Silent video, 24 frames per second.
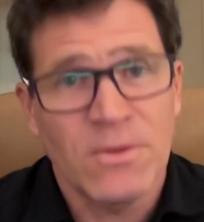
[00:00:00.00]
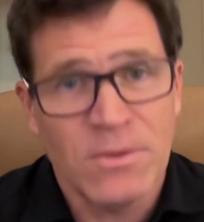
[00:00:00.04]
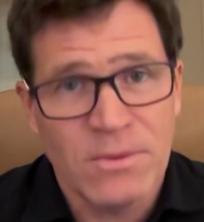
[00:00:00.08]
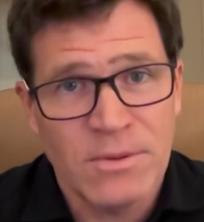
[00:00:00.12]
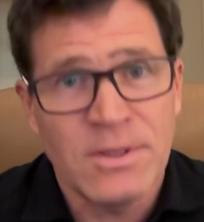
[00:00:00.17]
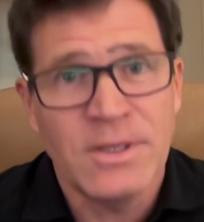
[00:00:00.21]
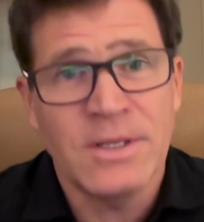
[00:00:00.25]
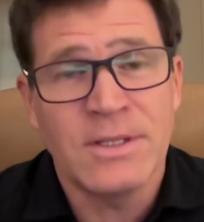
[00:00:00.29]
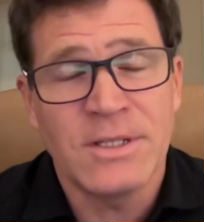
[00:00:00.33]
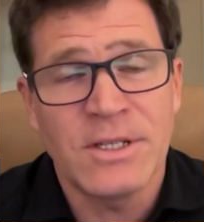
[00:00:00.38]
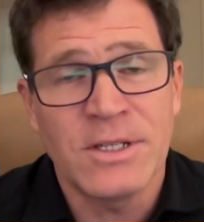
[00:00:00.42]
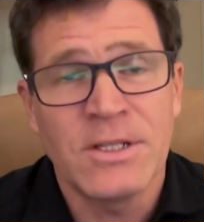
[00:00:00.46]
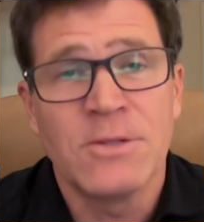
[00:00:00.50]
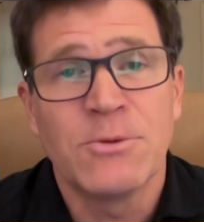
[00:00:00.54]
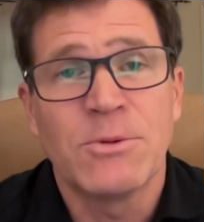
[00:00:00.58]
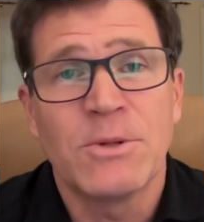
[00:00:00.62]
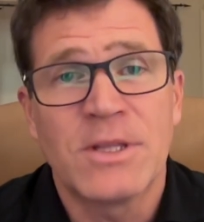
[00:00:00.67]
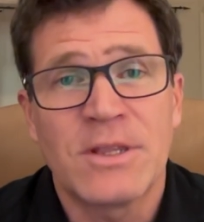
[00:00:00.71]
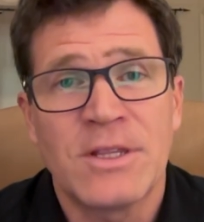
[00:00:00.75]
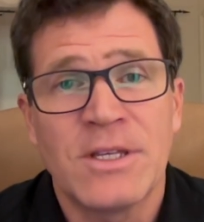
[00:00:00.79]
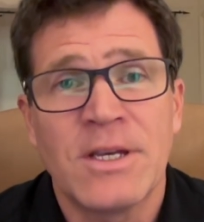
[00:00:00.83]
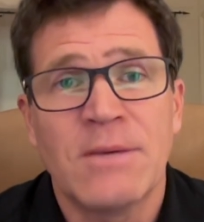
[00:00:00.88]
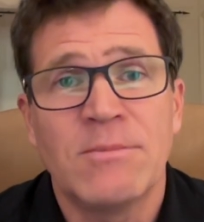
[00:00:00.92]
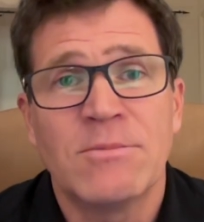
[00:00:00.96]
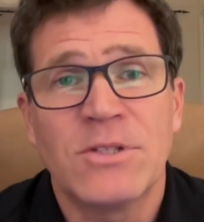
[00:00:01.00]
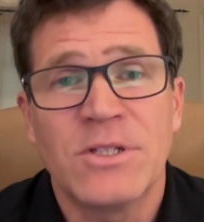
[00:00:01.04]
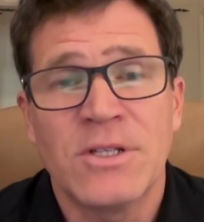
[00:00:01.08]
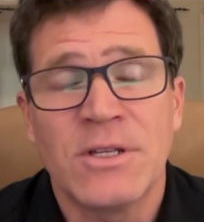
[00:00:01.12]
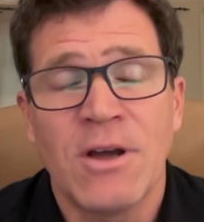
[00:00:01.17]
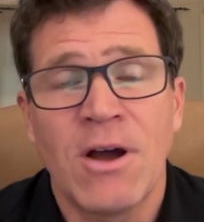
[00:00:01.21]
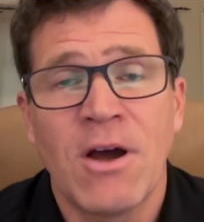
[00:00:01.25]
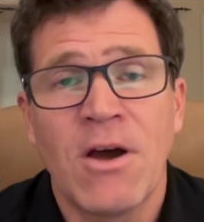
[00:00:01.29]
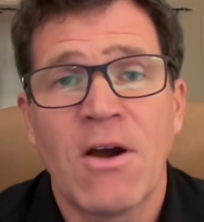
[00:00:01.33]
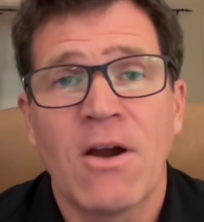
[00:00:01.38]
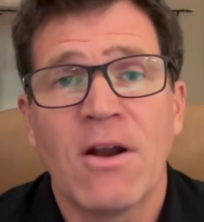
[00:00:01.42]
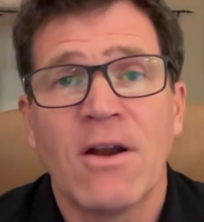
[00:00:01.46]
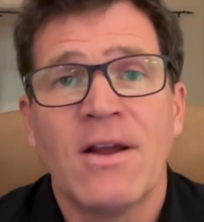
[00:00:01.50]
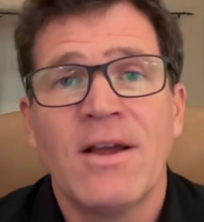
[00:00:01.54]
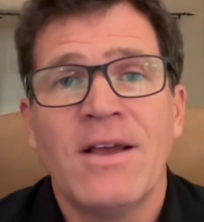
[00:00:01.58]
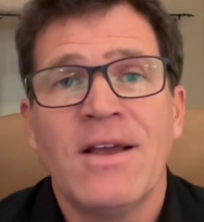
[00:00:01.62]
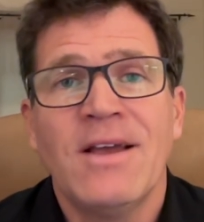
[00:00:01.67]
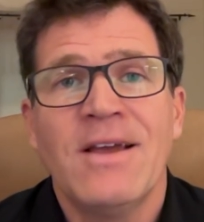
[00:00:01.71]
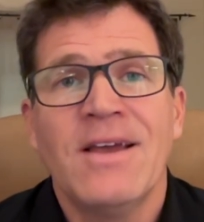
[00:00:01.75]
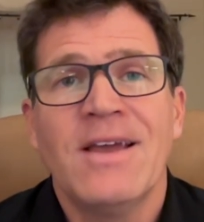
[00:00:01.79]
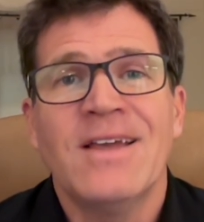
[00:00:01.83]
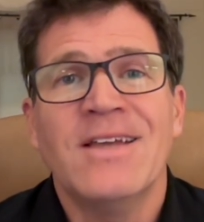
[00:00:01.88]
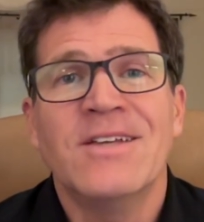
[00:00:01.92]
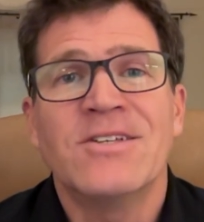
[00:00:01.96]
in dealing with EMDR
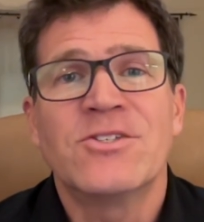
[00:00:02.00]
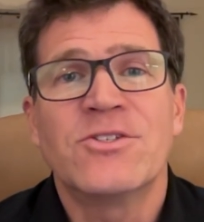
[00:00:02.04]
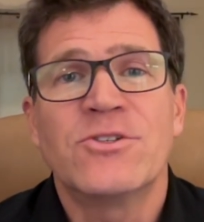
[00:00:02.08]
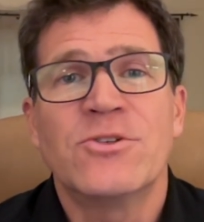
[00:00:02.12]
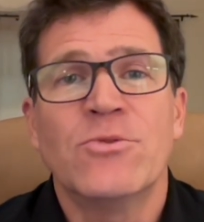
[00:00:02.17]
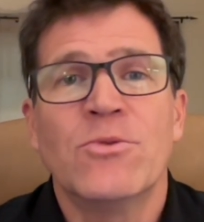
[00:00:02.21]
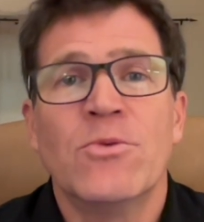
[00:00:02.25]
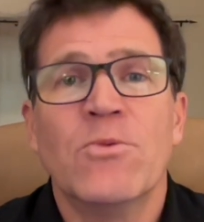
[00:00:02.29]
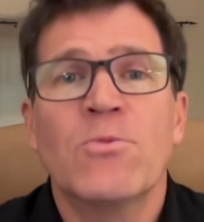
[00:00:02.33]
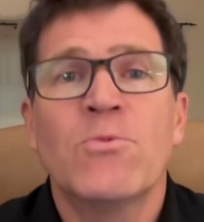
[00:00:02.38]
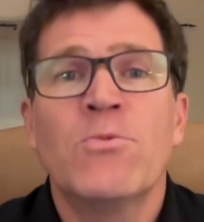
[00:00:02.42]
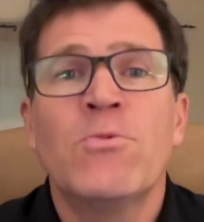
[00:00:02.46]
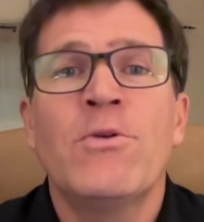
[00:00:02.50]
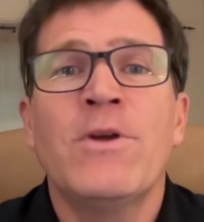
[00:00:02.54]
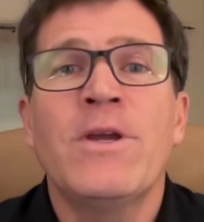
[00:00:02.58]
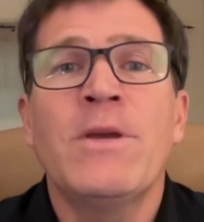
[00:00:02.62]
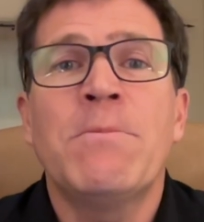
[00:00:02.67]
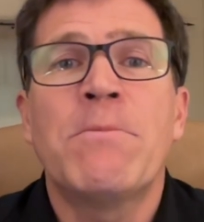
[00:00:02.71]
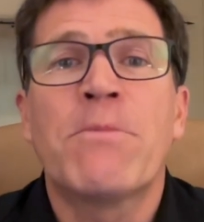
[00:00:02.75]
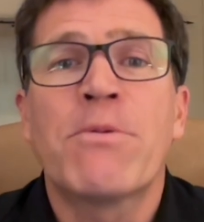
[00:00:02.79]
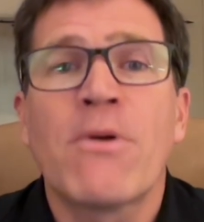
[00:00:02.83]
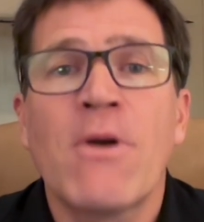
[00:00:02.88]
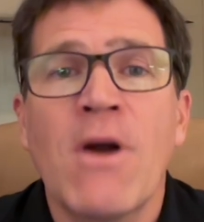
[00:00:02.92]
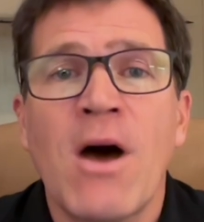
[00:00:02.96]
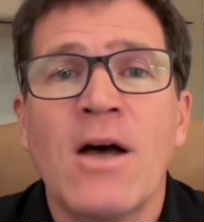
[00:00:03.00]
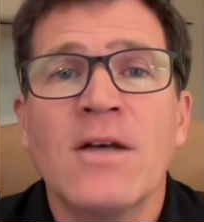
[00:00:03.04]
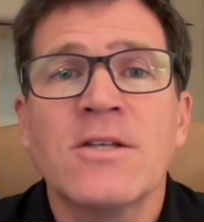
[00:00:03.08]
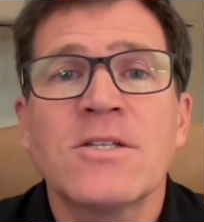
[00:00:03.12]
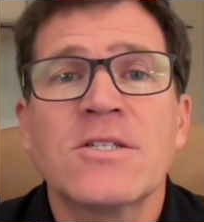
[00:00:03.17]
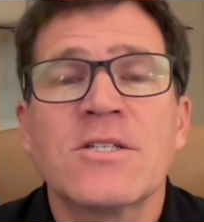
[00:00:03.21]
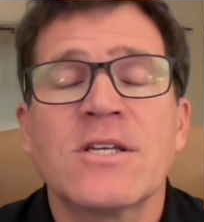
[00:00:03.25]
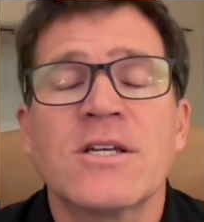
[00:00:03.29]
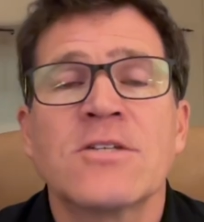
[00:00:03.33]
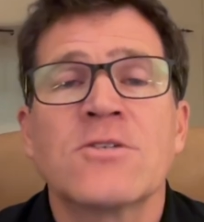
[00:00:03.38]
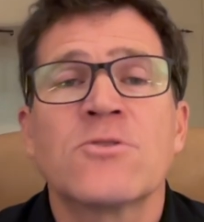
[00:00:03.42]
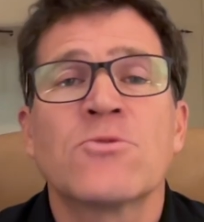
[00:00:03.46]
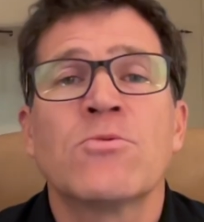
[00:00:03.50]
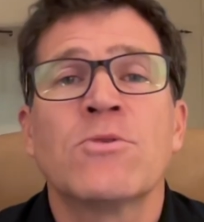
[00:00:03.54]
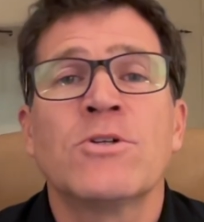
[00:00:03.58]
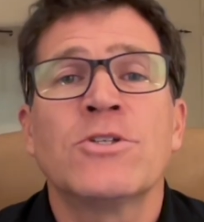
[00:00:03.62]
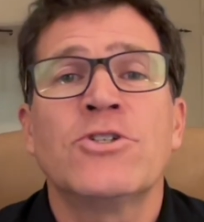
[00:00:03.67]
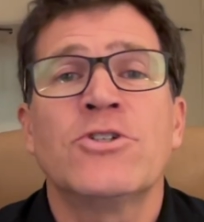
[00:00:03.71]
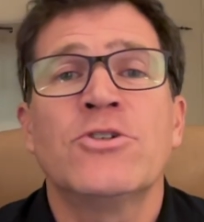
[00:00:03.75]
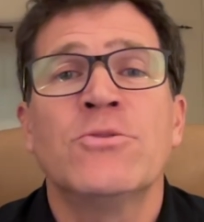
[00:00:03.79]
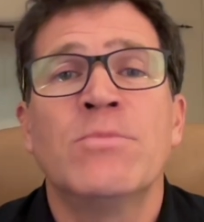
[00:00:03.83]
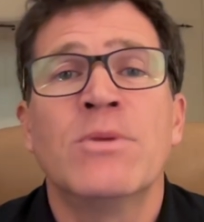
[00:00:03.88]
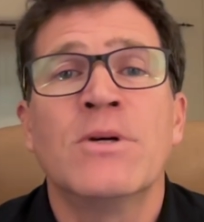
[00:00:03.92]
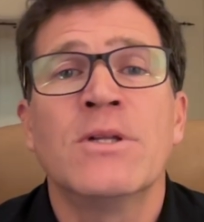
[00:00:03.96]
is to reprocess
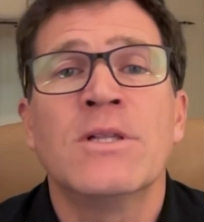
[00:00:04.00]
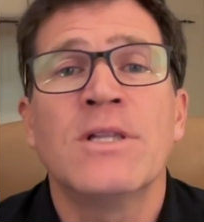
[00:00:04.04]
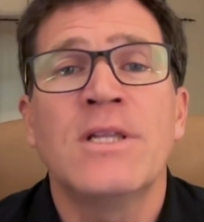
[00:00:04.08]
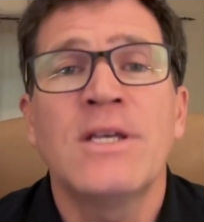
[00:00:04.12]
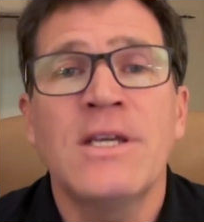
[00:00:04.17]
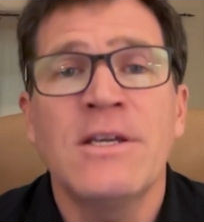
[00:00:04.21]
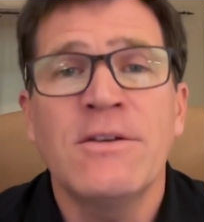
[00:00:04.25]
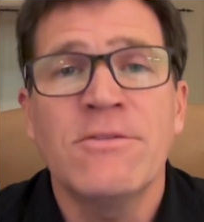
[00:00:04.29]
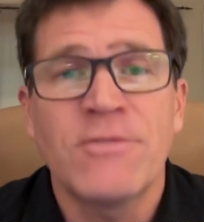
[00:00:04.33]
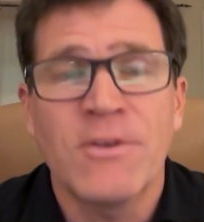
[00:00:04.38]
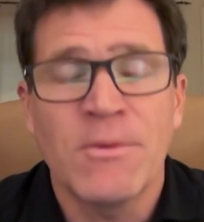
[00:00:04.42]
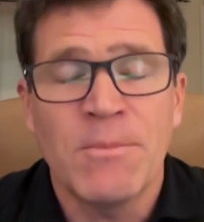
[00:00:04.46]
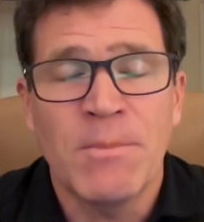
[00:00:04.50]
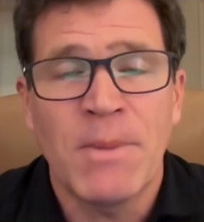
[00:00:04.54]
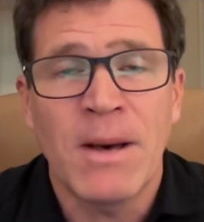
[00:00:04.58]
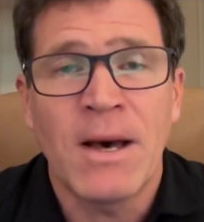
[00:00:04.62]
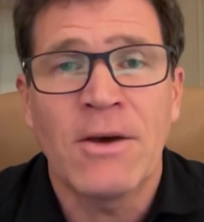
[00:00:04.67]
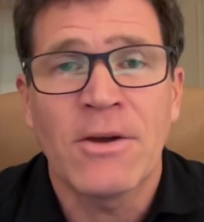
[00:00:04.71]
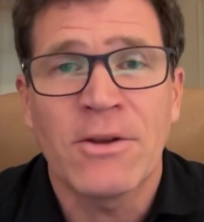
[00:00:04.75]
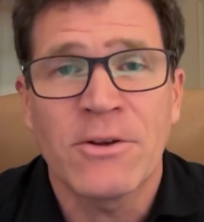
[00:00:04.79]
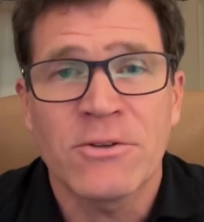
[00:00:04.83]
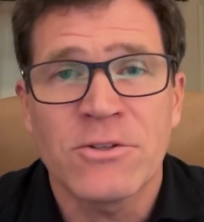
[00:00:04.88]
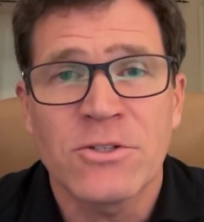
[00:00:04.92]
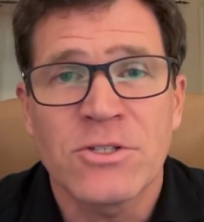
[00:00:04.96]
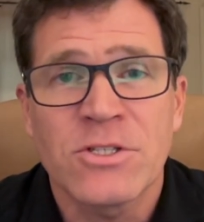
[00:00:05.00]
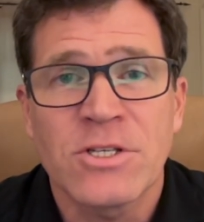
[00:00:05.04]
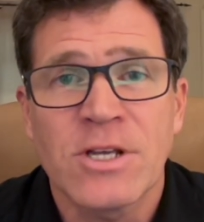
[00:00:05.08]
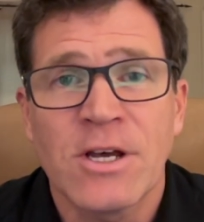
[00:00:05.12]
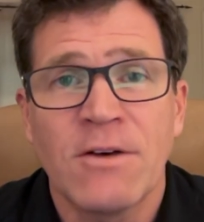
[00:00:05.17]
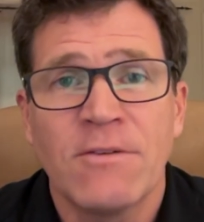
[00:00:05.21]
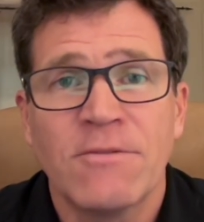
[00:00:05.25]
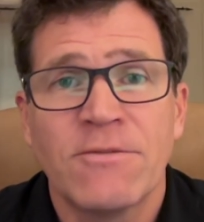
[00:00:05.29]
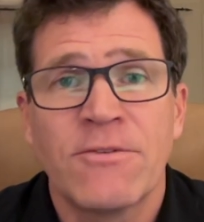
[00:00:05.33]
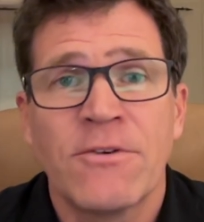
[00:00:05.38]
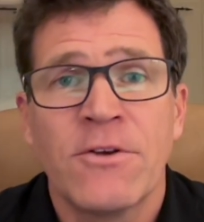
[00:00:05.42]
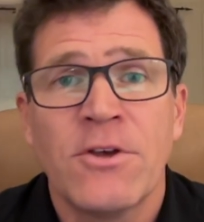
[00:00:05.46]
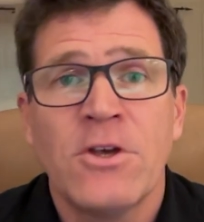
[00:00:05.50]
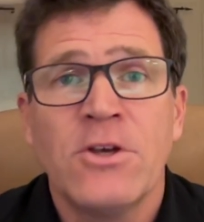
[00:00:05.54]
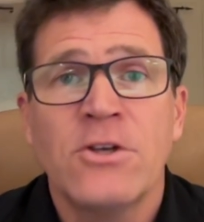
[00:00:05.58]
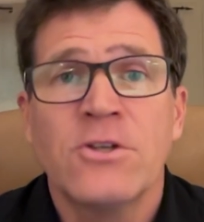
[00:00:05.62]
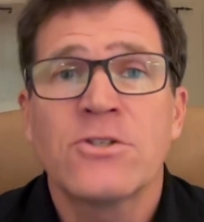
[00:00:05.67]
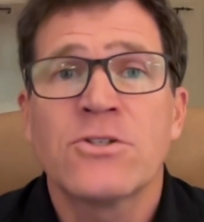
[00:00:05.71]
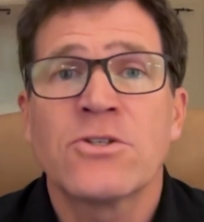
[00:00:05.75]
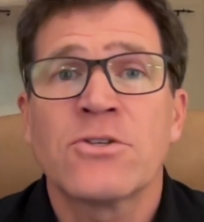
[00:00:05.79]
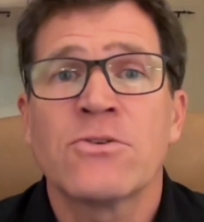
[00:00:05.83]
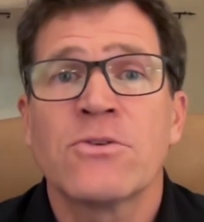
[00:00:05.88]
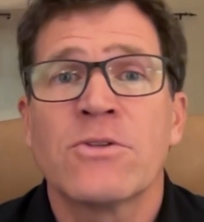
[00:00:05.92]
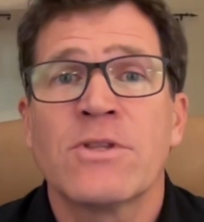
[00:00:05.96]
what you believe about yourself
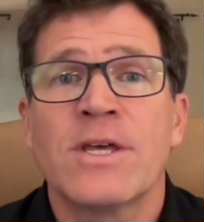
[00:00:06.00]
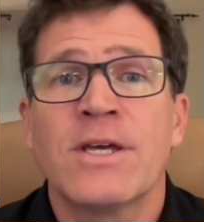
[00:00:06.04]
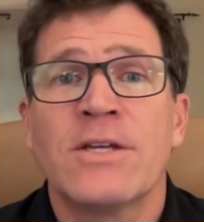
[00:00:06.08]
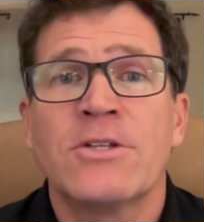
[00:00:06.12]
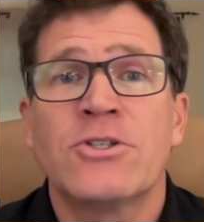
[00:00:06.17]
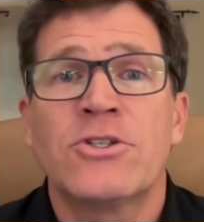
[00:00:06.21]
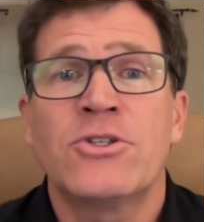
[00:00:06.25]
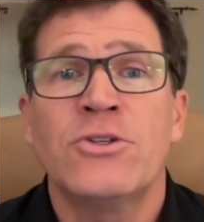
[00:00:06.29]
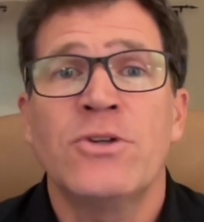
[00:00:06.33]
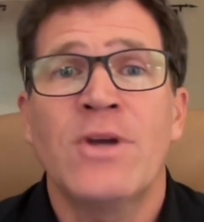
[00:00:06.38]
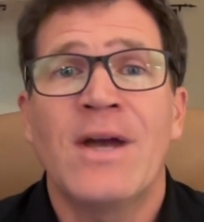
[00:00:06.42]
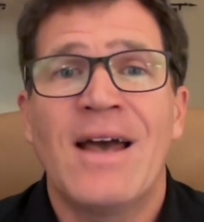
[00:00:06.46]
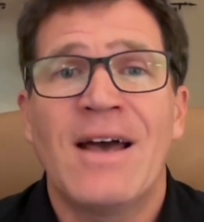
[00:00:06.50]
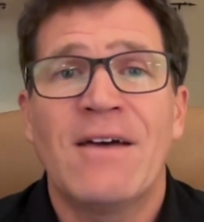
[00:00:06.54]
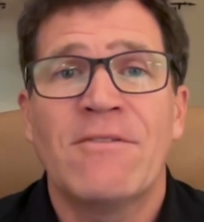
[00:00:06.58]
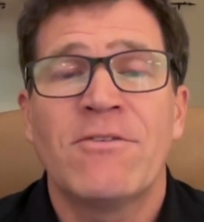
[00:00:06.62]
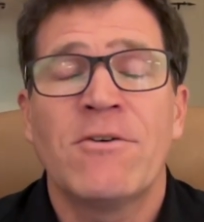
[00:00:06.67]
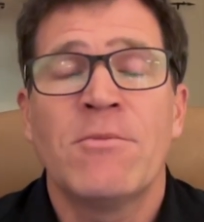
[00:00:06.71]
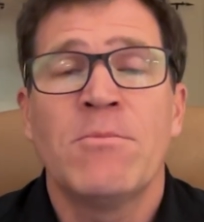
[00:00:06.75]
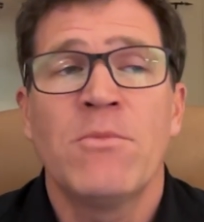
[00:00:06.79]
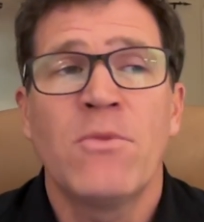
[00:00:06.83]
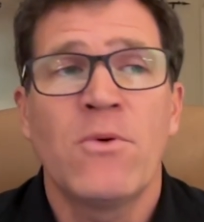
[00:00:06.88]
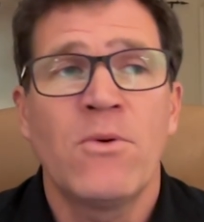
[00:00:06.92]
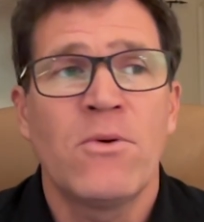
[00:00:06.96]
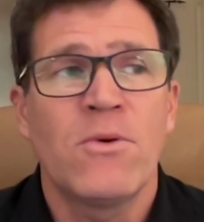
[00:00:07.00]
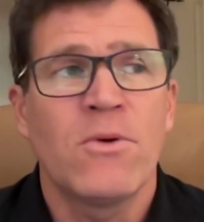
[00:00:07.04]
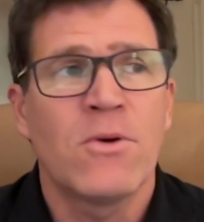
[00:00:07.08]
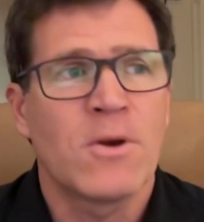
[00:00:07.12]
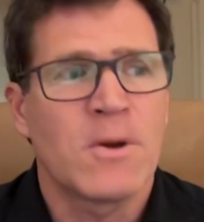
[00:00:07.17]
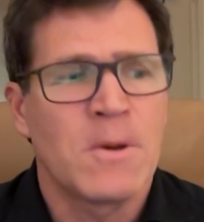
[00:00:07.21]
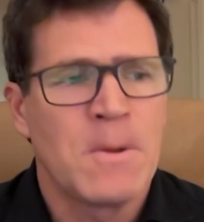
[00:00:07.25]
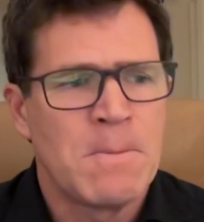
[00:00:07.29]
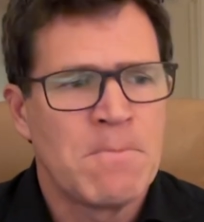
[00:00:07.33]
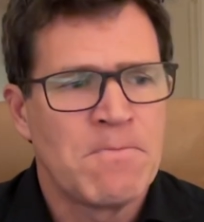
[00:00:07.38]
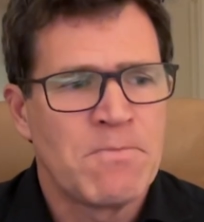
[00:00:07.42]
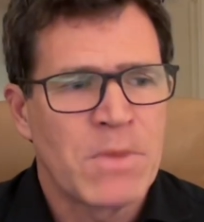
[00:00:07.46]
so that you have a more,